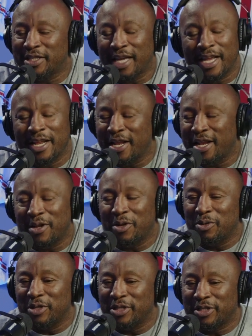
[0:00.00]
and I
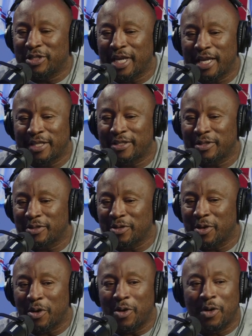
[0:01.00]
know this takes
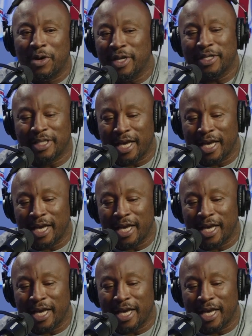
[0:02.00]
on it.